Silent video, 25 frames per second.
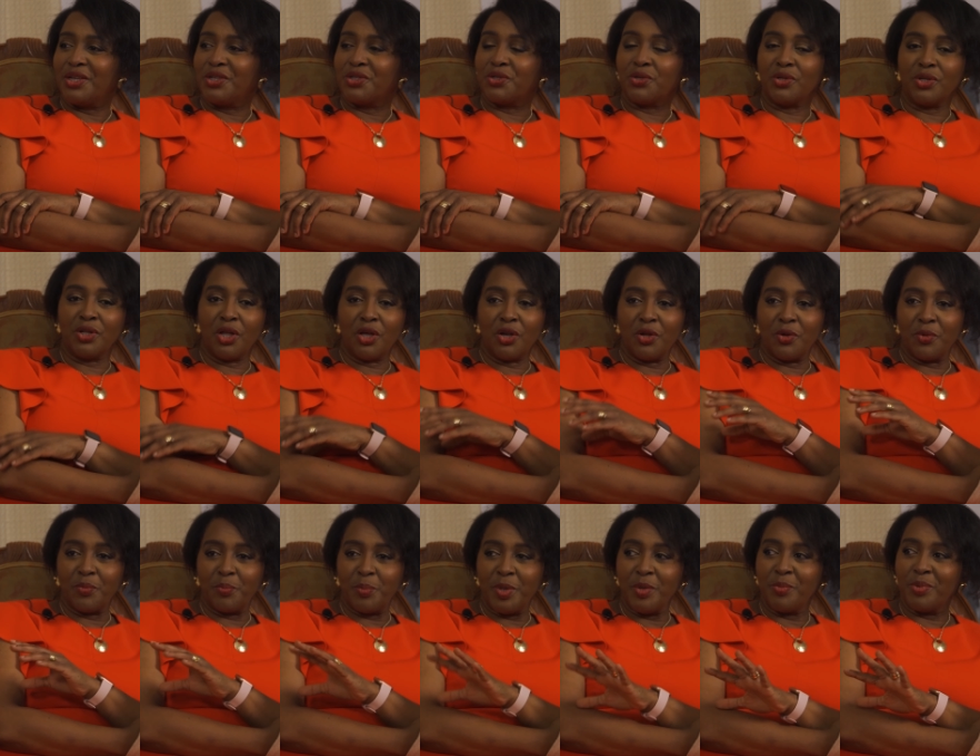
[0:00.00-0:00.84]
So a lot
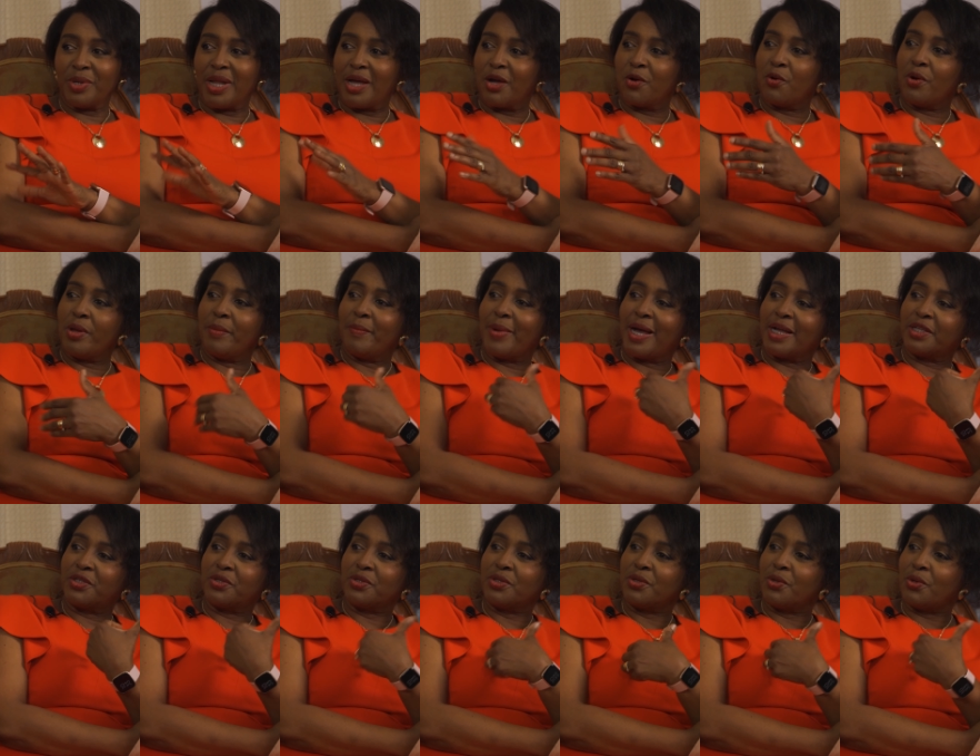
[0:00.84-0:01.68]
of people are going
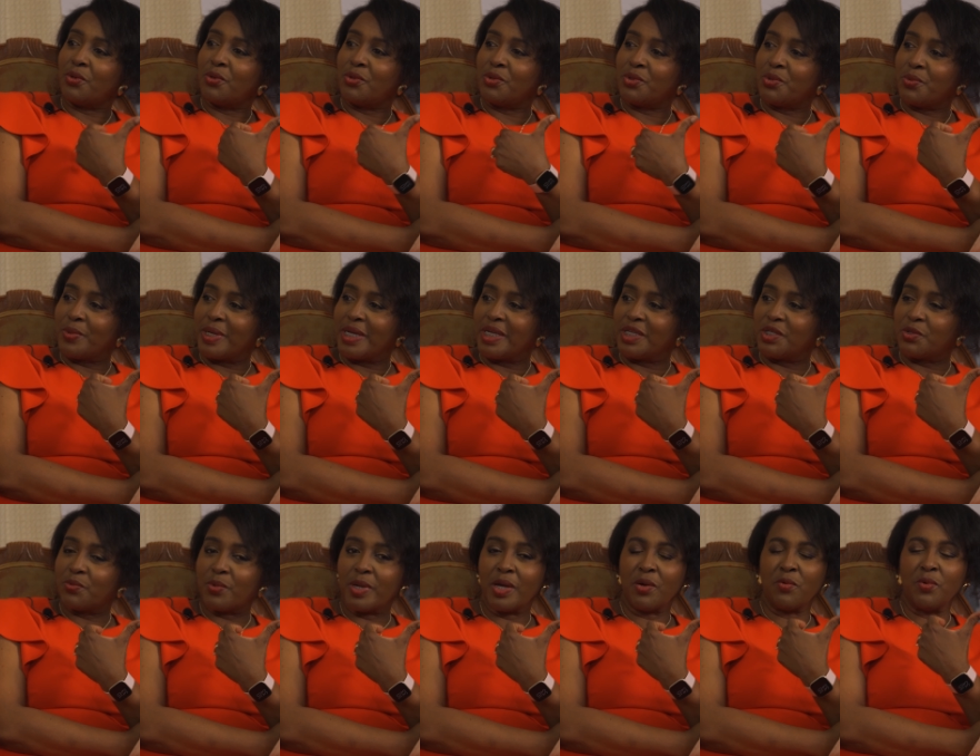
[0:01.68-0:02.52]
back to the old, old
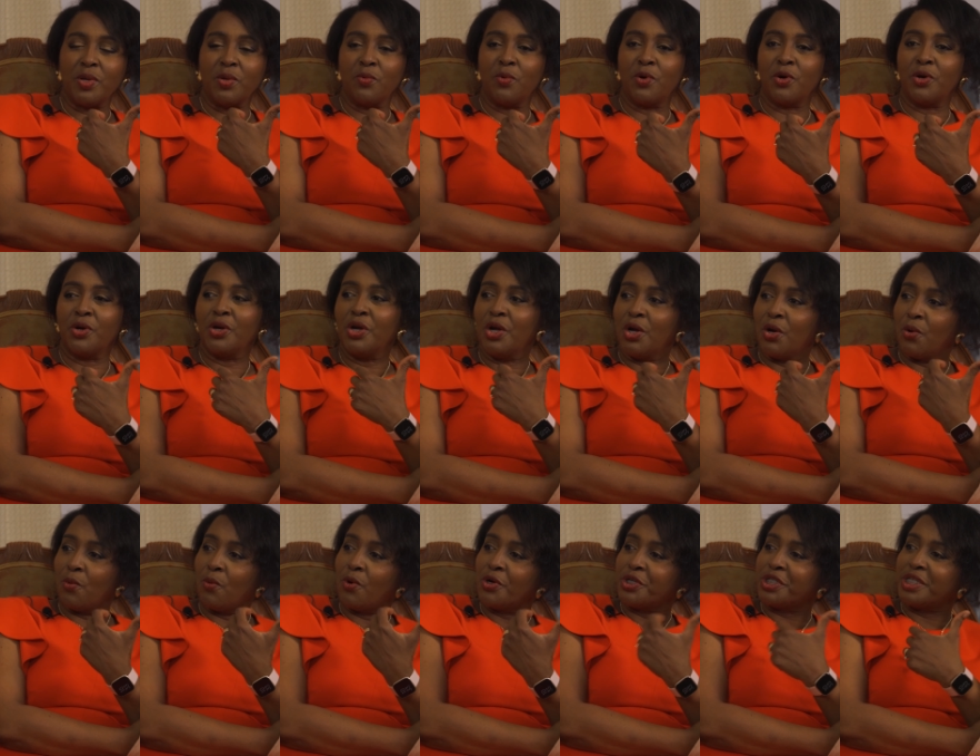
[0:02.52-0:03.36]
ways where we were
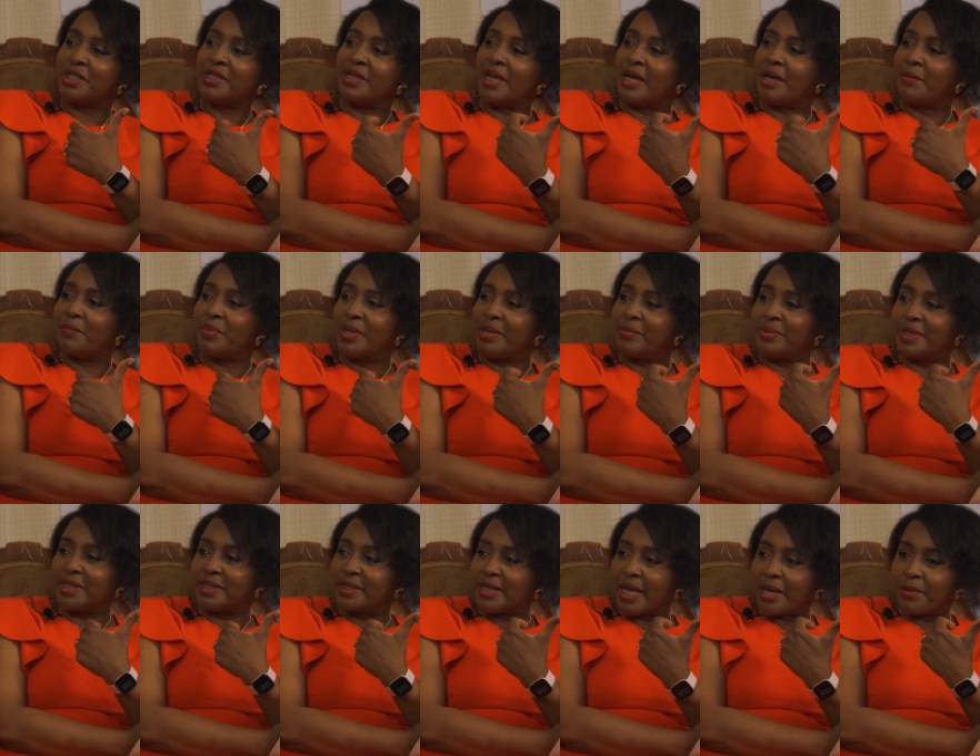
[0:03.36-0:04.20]
washing our
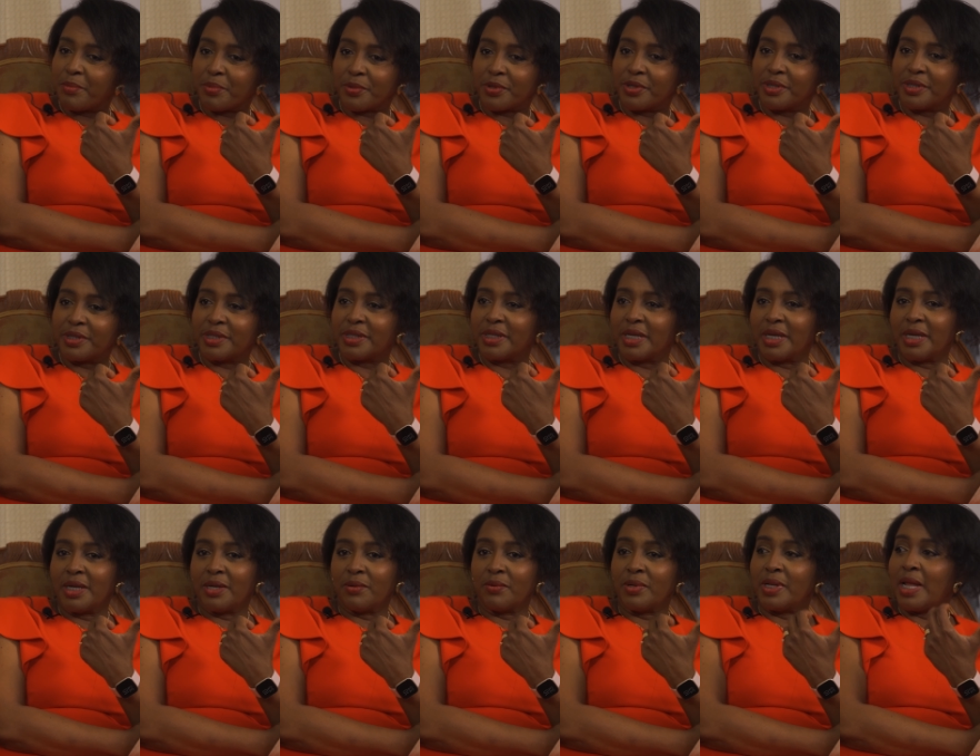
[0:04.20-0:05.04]
babies' diapers.
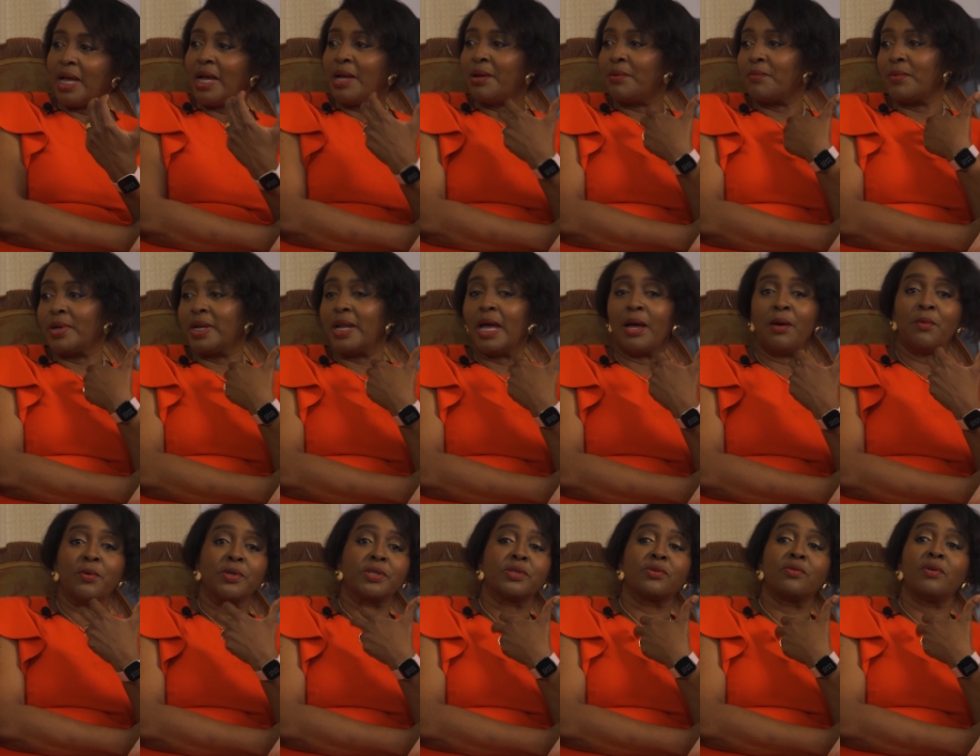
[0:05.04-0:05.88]
Well, I when
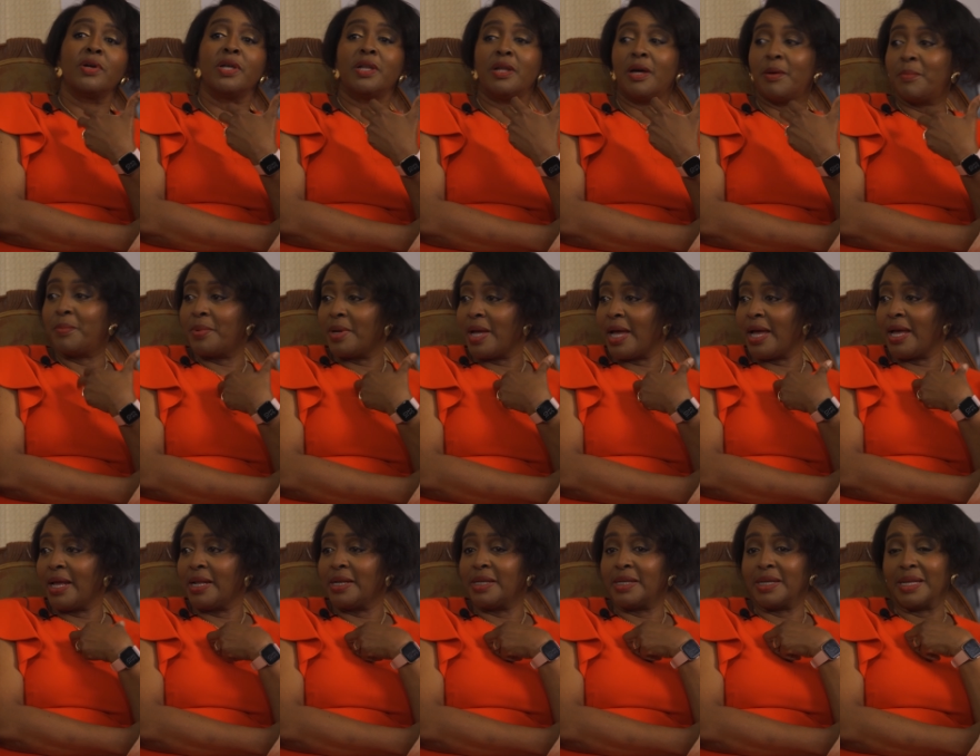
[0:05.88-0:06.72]
I was growing up,
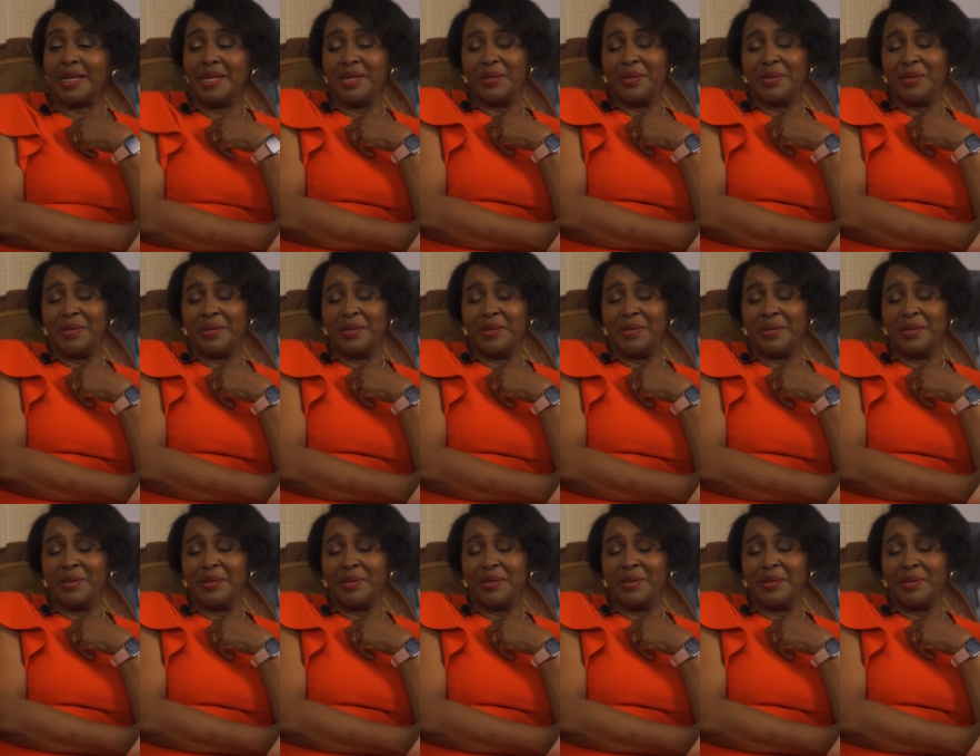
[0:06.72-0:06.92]
and